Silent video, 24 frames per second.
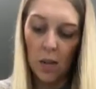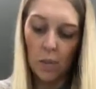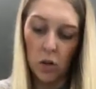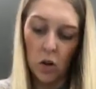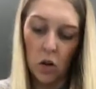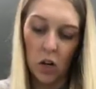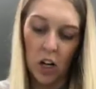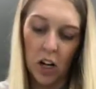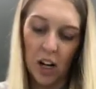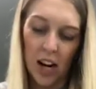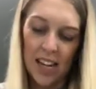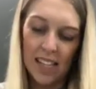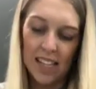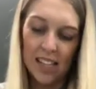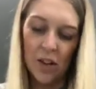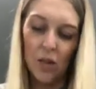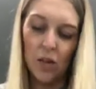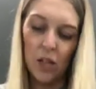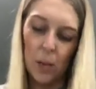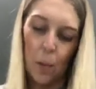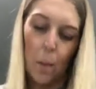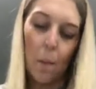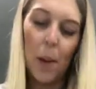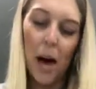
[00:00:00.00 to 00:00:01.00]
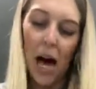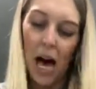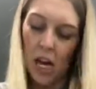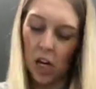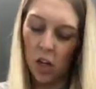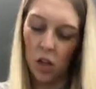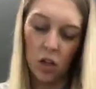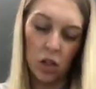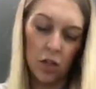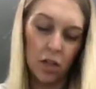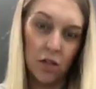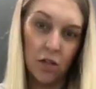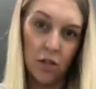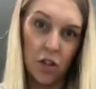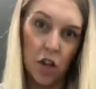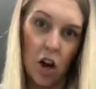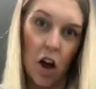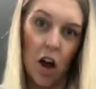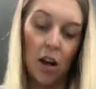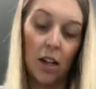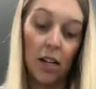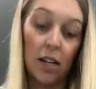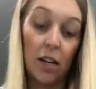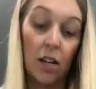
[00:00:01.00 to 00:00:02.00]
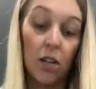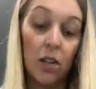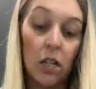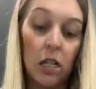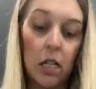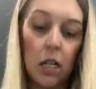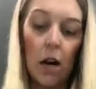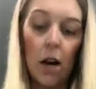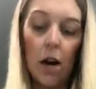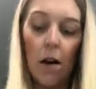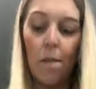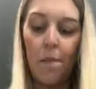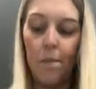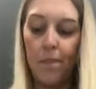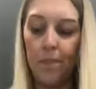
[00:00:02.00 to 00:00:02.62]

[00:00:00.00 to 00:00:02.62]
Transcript: so it creates those petals of chocolate on the top,